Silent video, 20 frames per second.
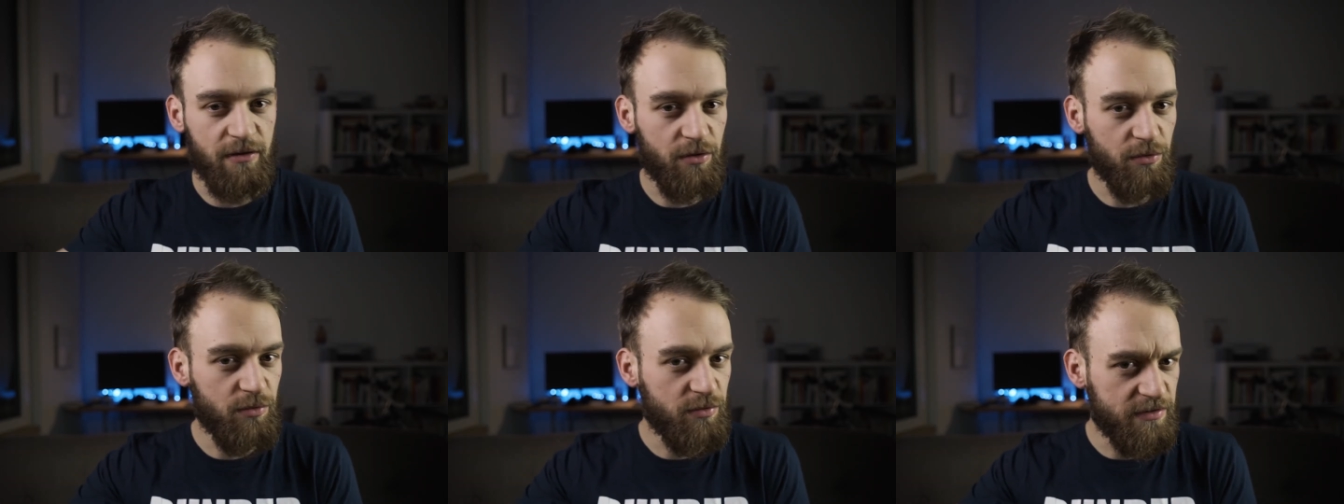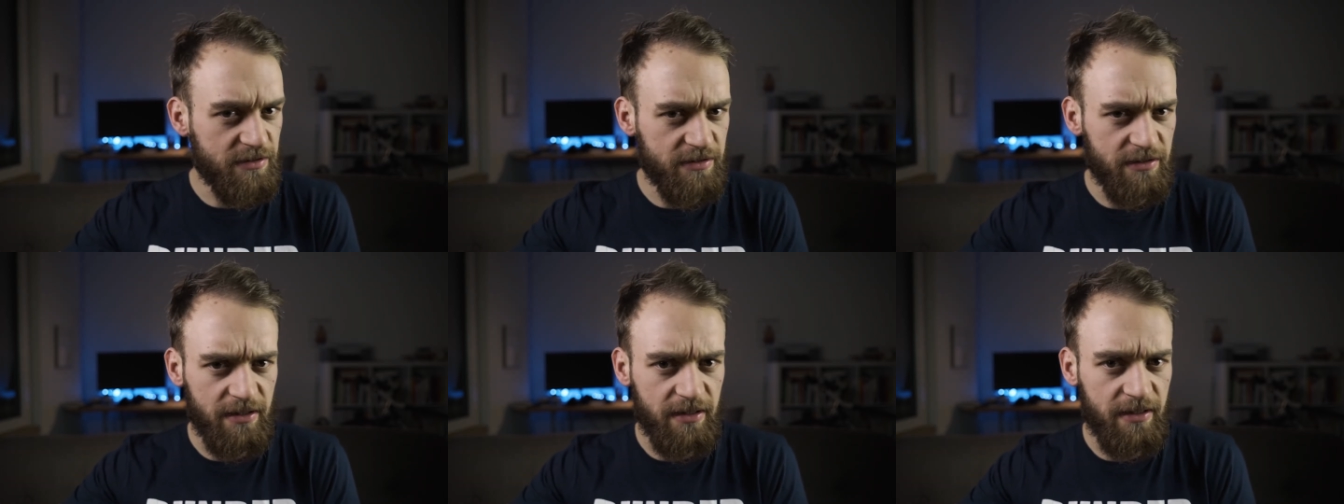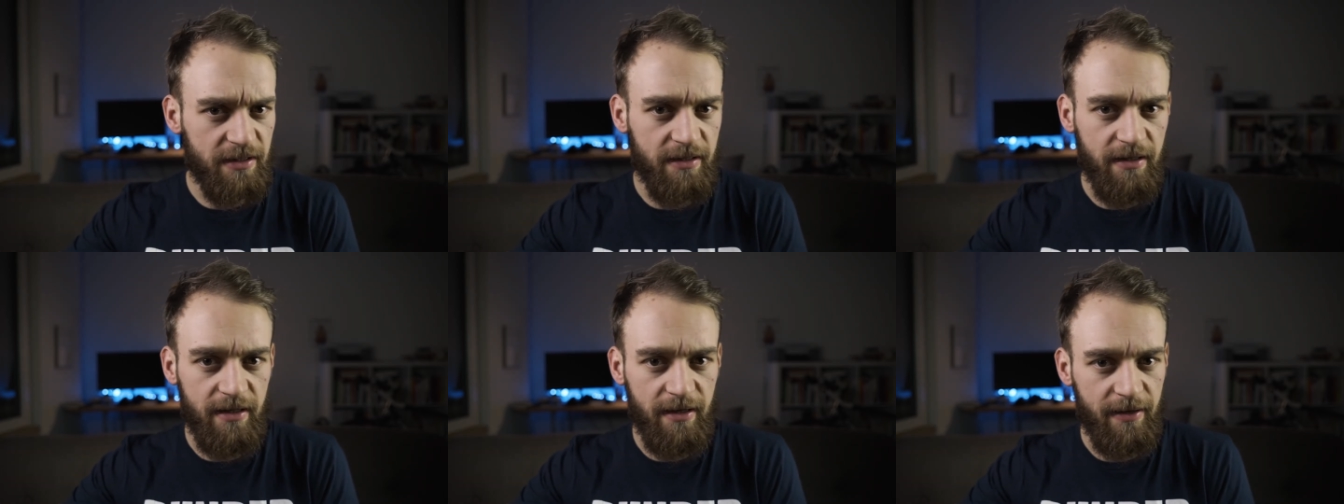holes in
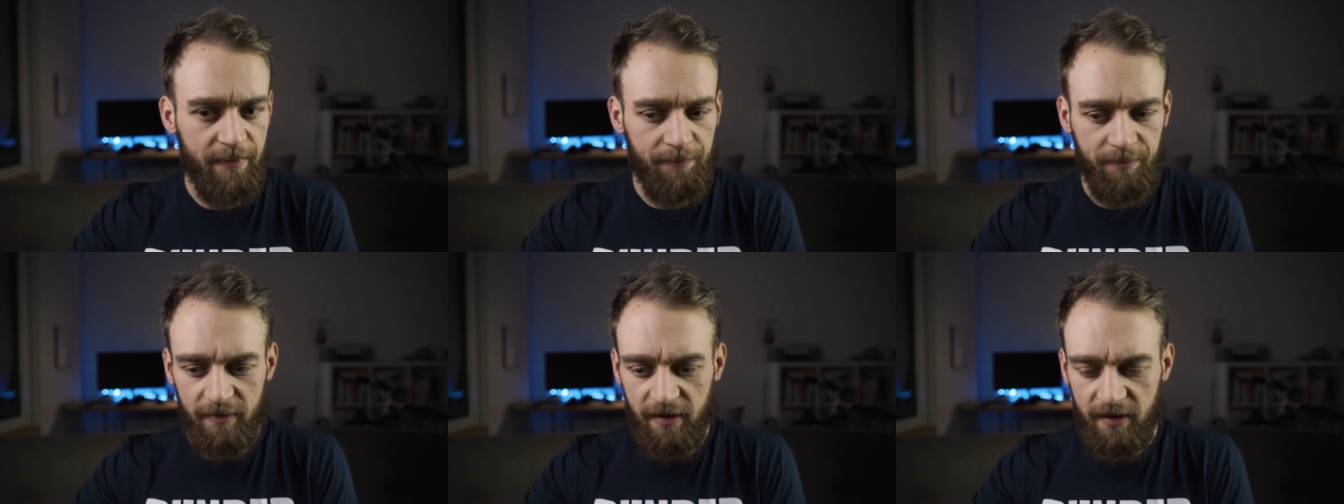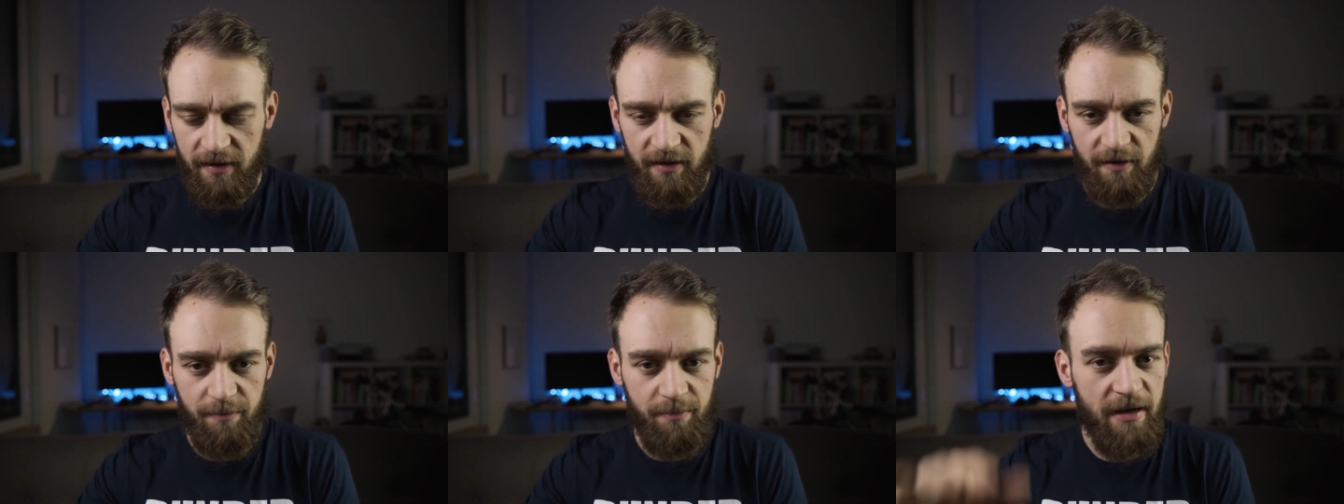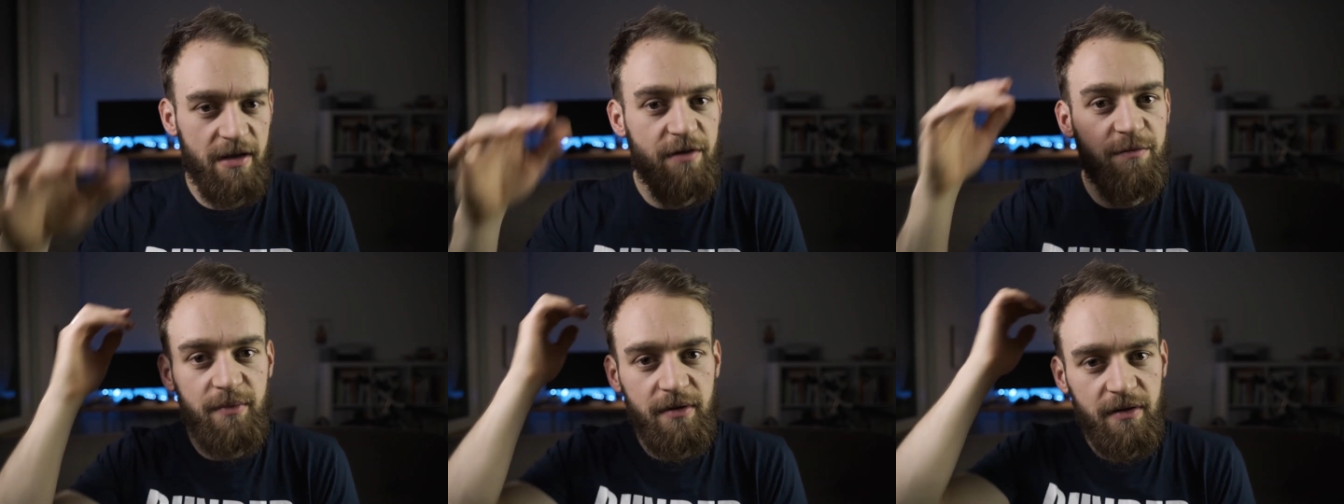the
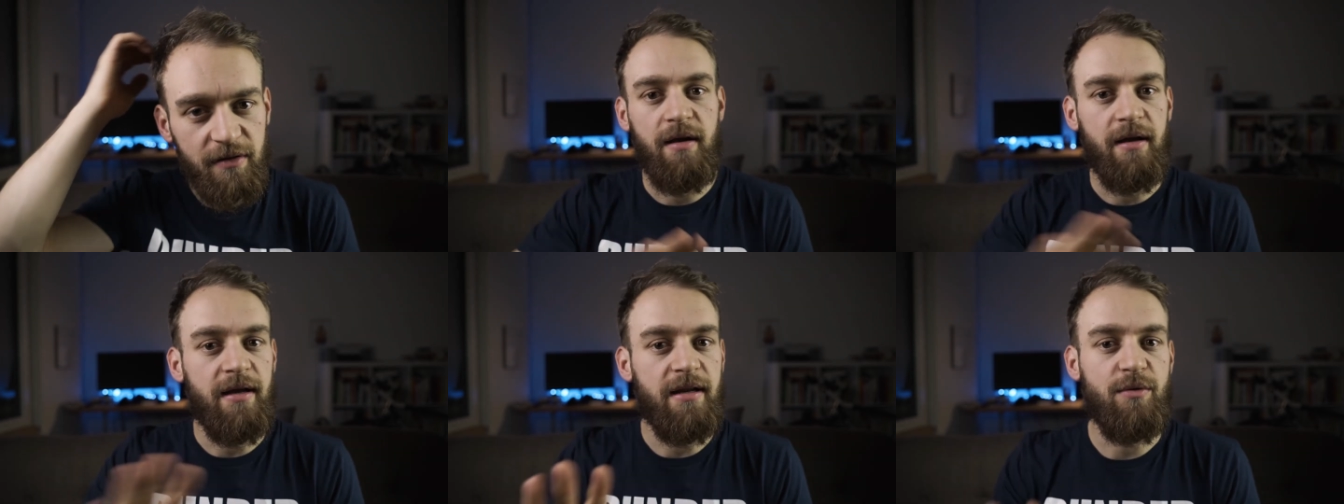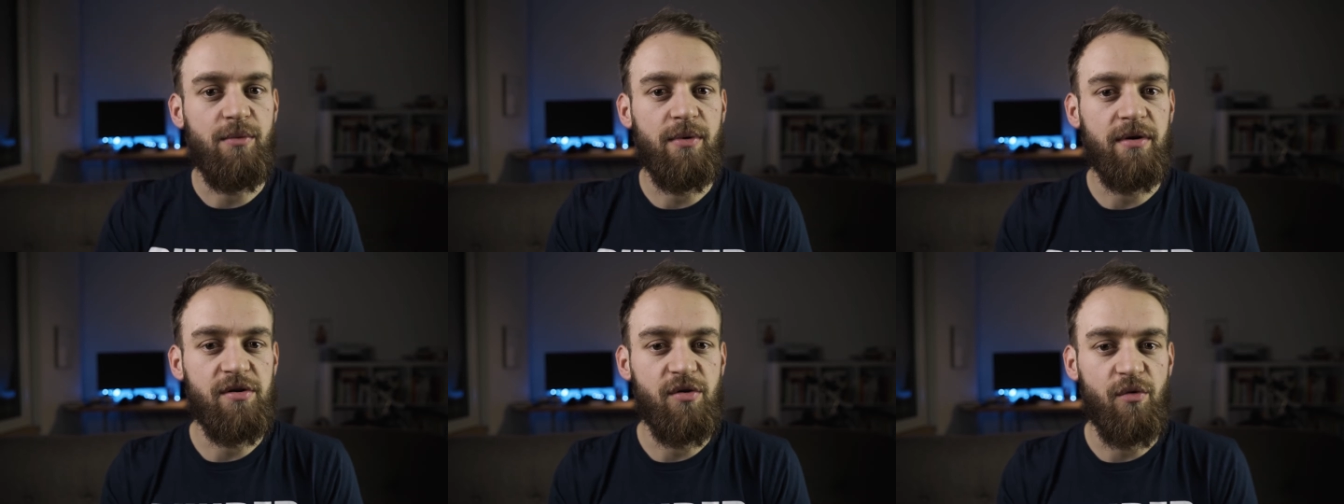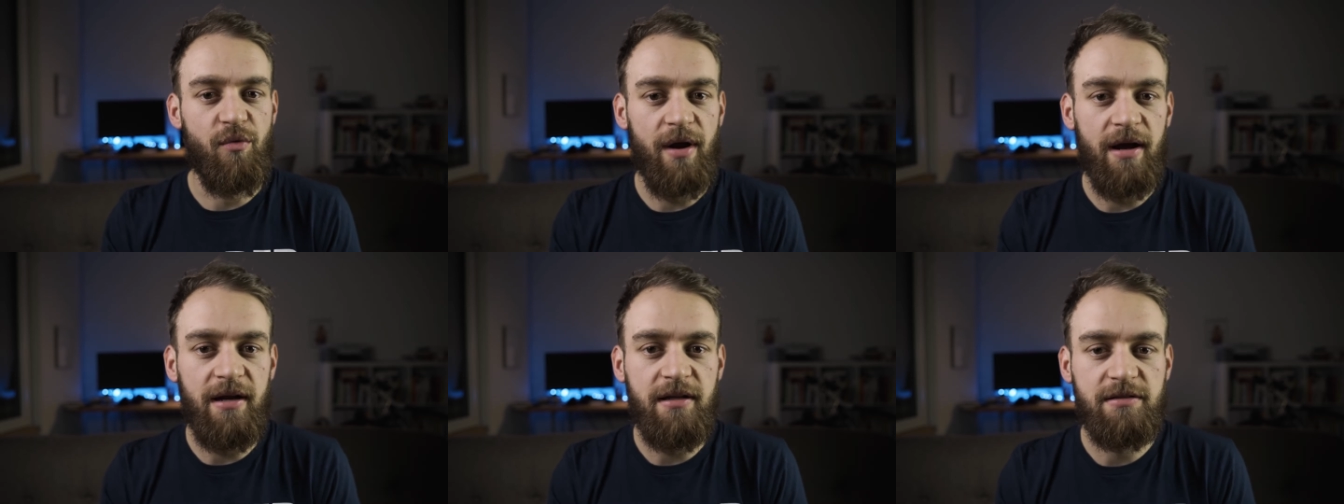pavement anywhere you
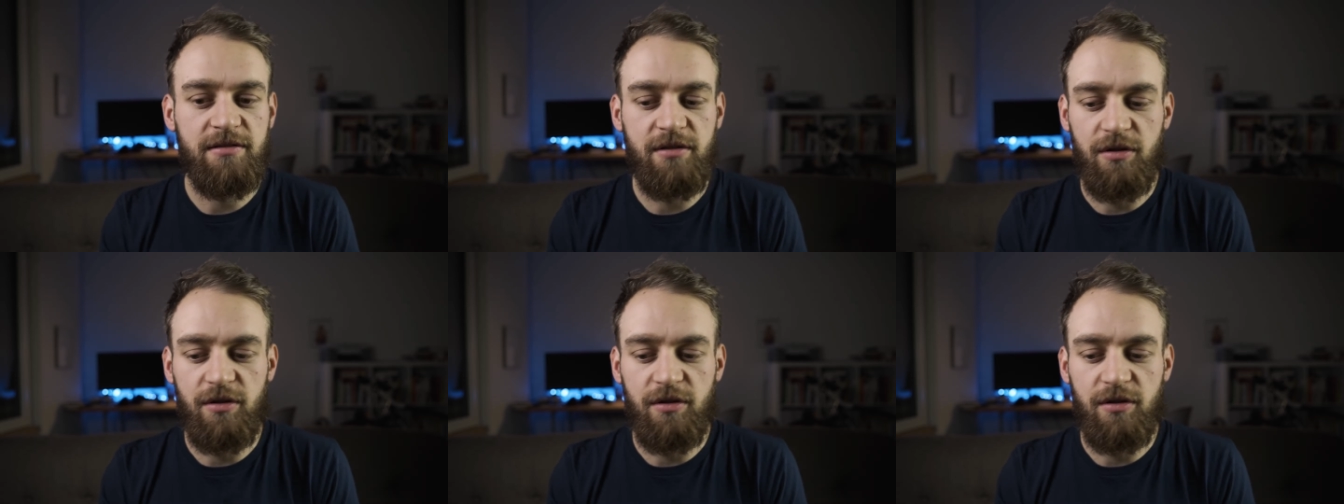ride.